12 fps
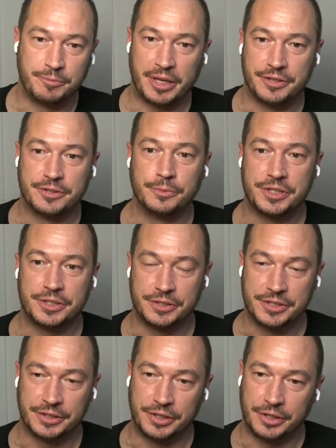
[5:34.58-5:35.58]
of bells and
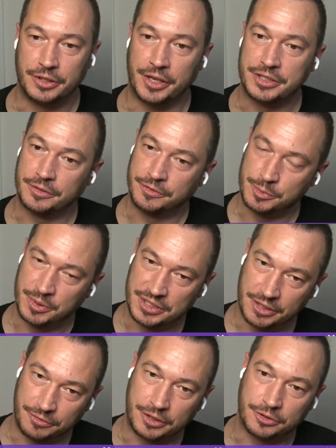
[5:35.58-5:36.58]
whistles, and there are lots of
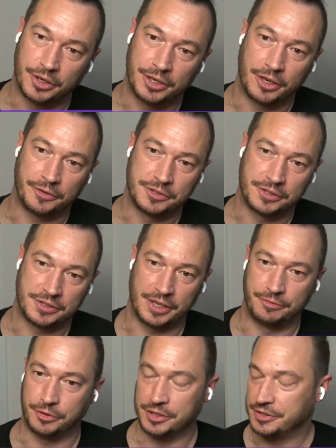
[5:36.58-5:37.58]
specific trade-offs. Say,
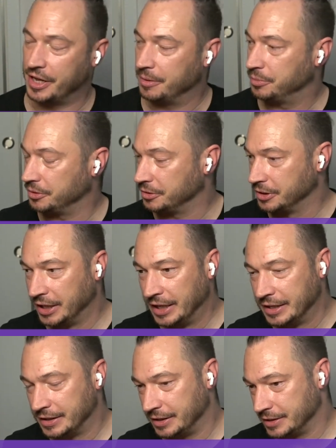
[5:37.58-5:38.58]
for example,
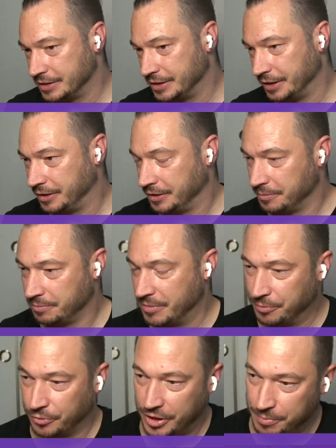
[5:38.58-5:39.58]
things like
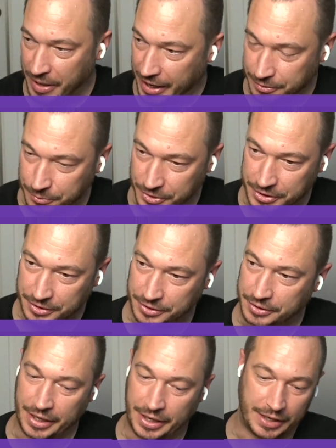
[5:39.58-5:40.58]
memory bandwidth
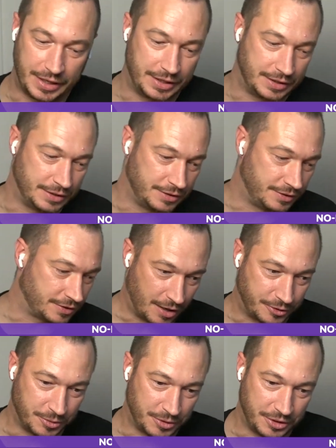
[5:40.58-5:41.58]
and
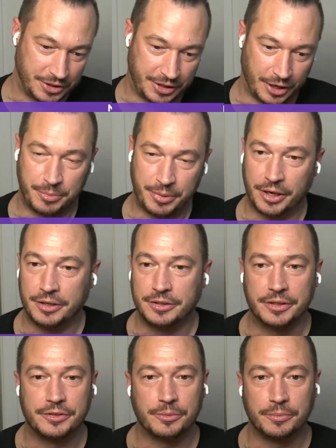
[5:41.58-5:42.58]
ultimately inherent
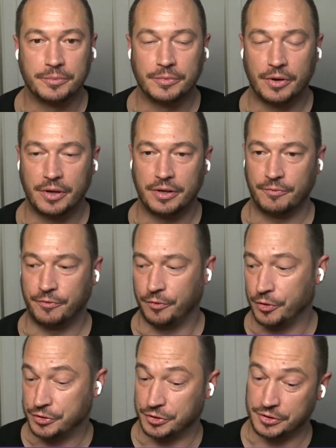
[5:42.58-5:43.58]
parallelism
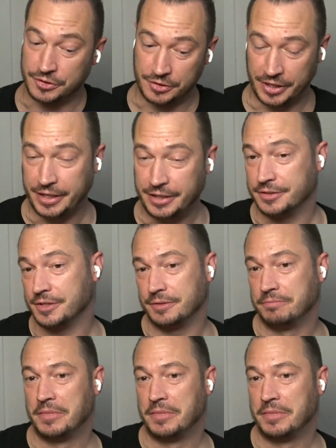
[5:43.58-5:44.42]
versus latency.